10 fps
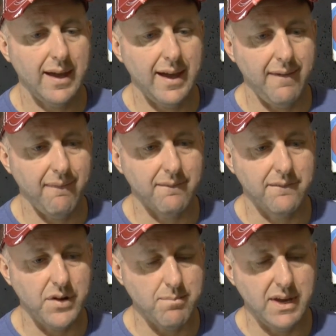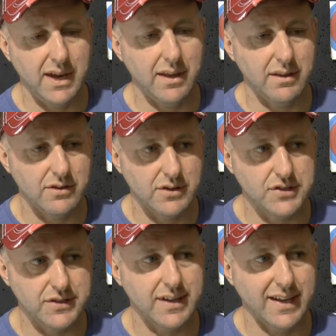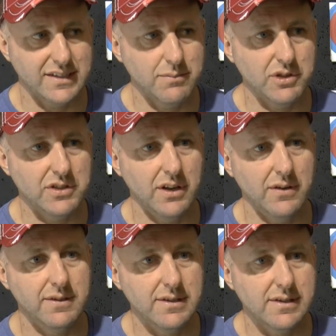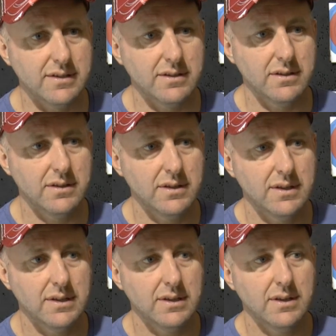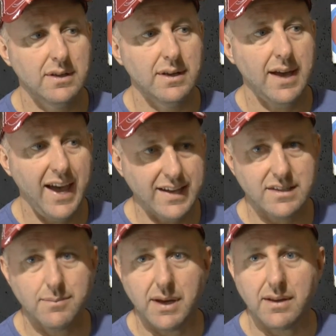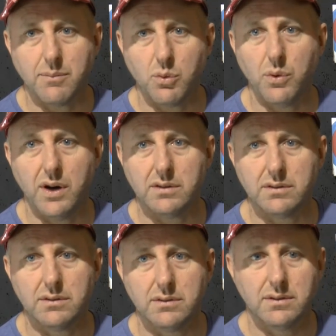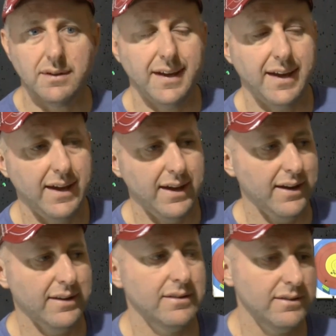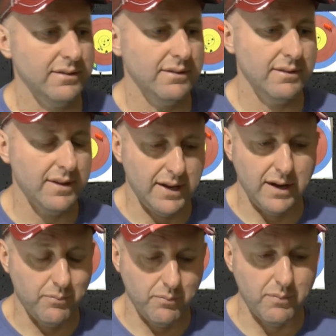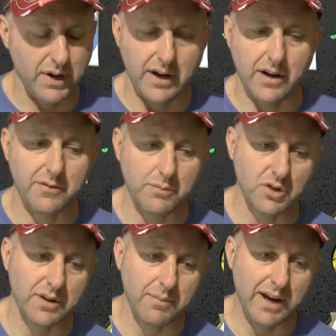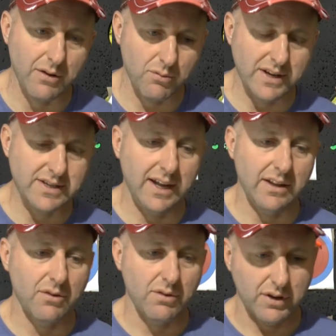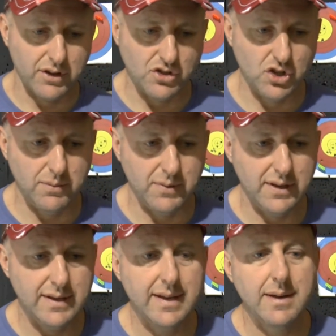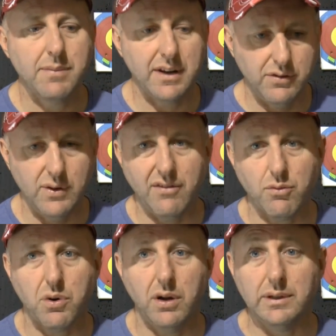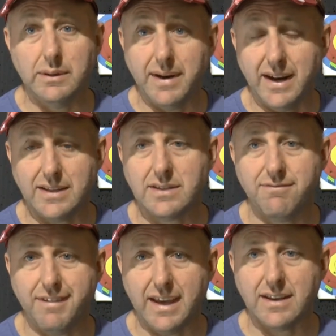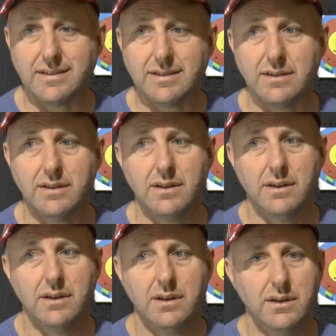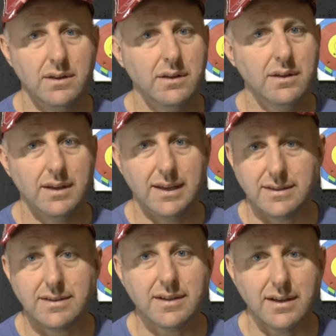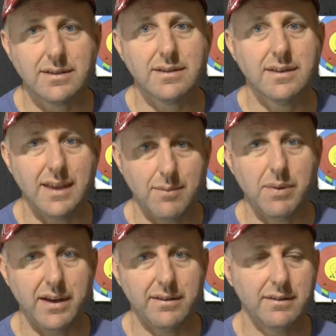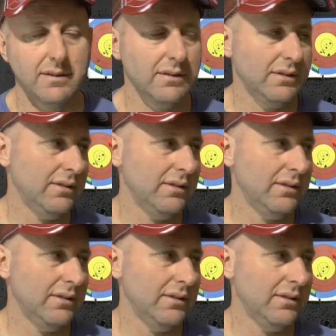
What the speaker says: And for me, customer service has to be number one. And I don't know if I'm talking about a retailer or a consumer, but if you have a problem and it's fixed, it's just the best.